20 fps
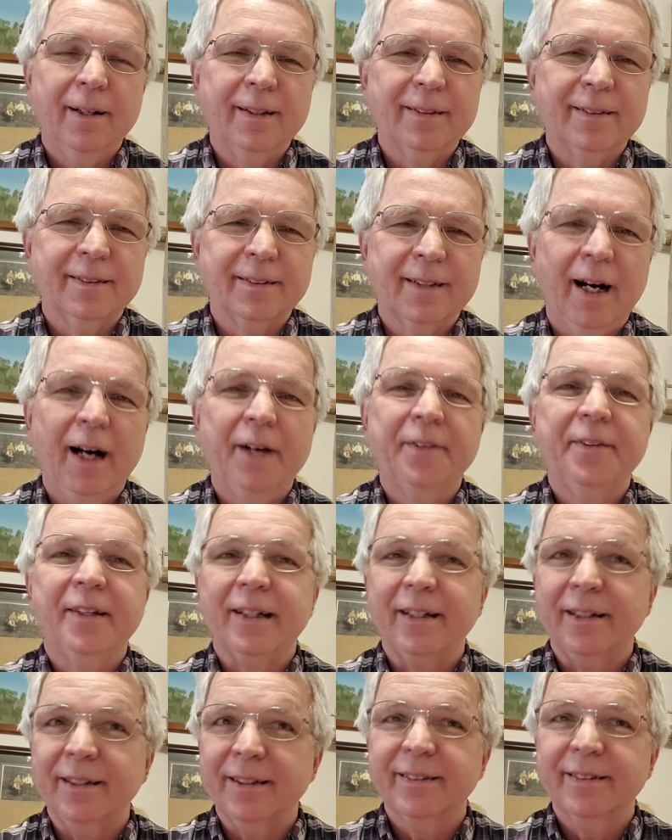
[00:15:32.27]
is not
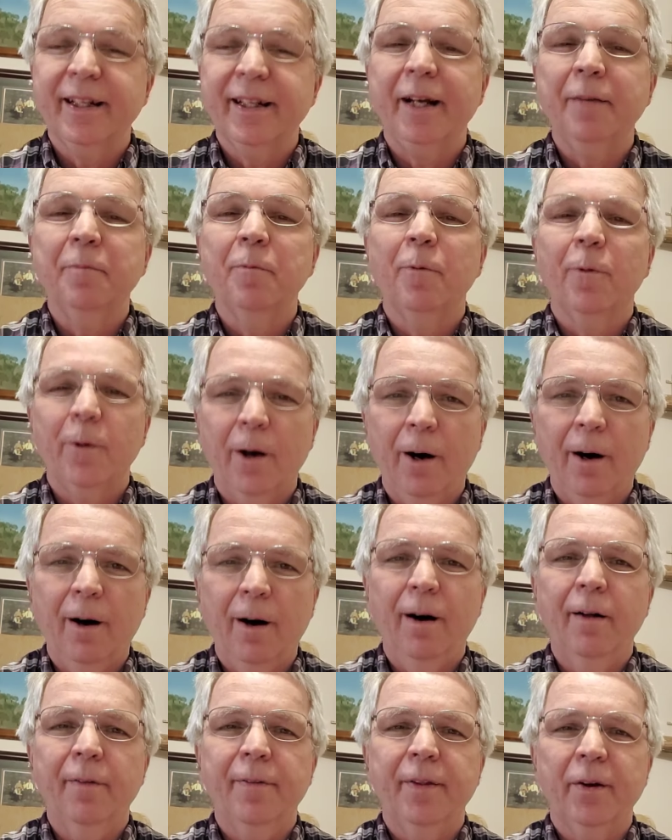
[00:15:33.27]
the same
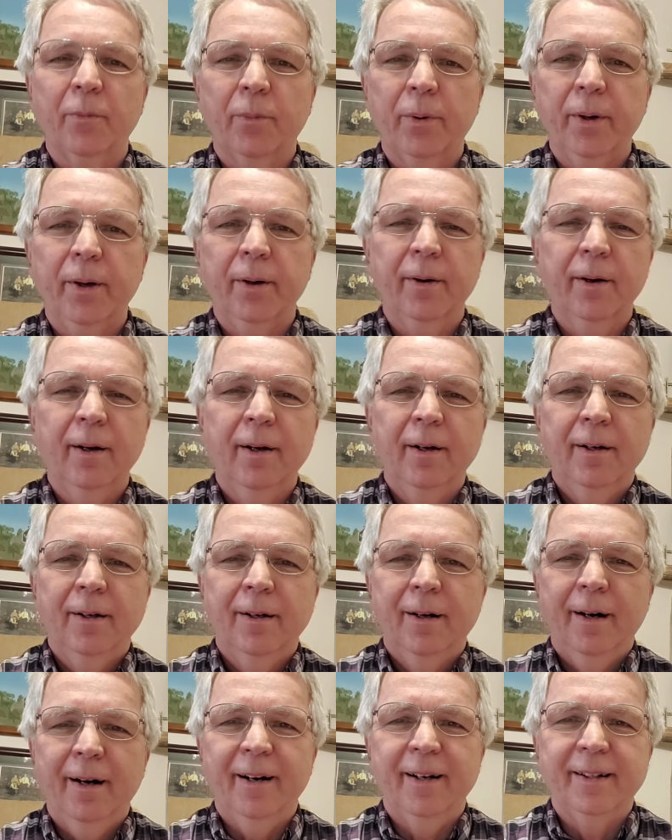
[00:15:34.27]
law that we're
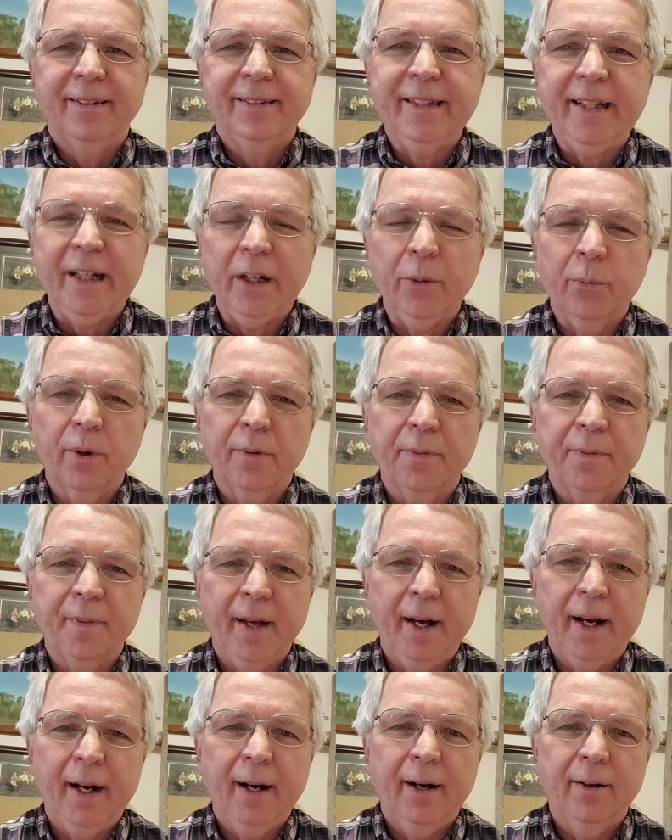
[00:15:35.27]
dealing with
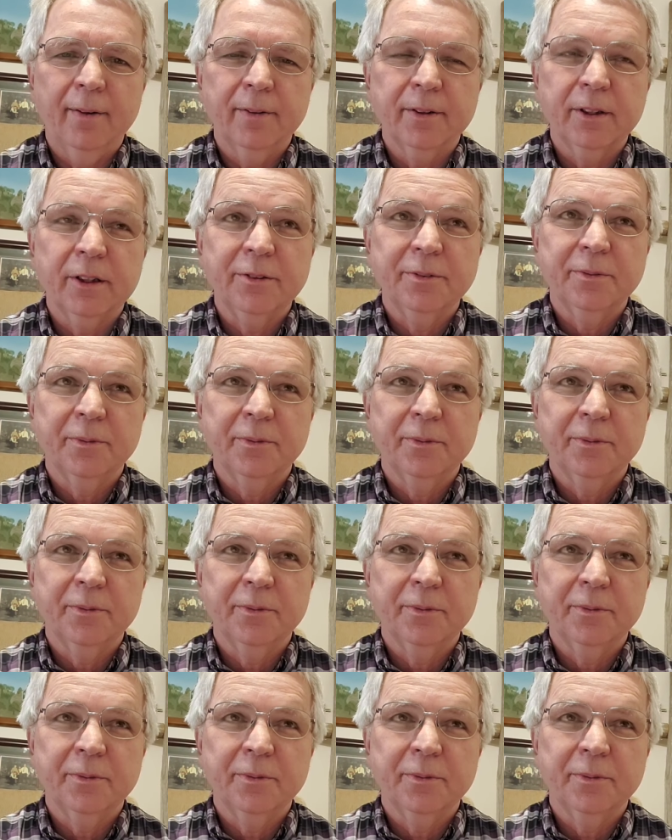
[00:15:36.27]
now.